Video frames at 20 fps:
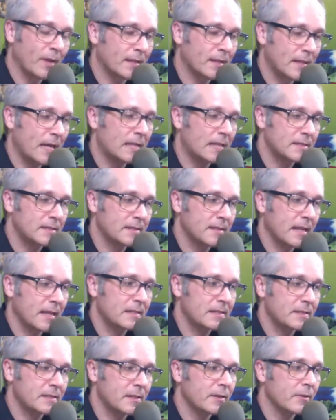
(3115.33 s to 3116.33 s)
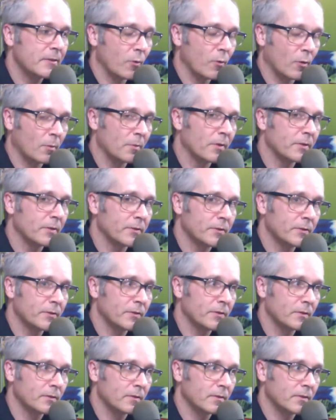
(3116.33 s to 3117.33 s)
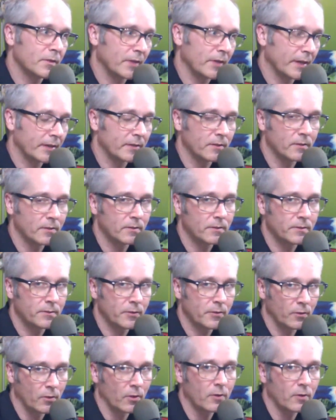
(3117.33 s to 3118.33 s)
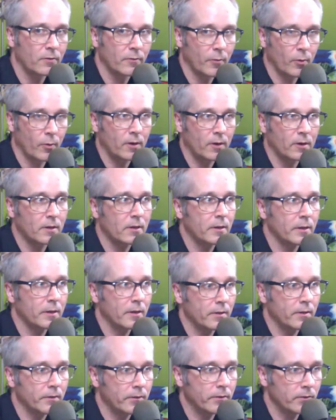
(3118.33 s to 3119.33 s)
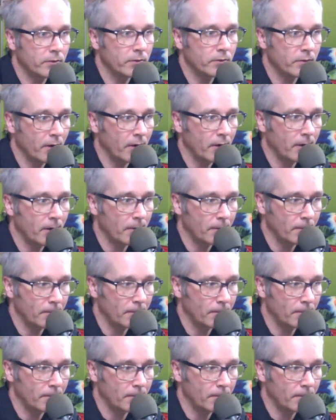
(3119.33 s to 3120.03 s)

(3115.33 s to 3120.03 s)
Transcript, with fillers: that's that's an enormous signal to look for is um,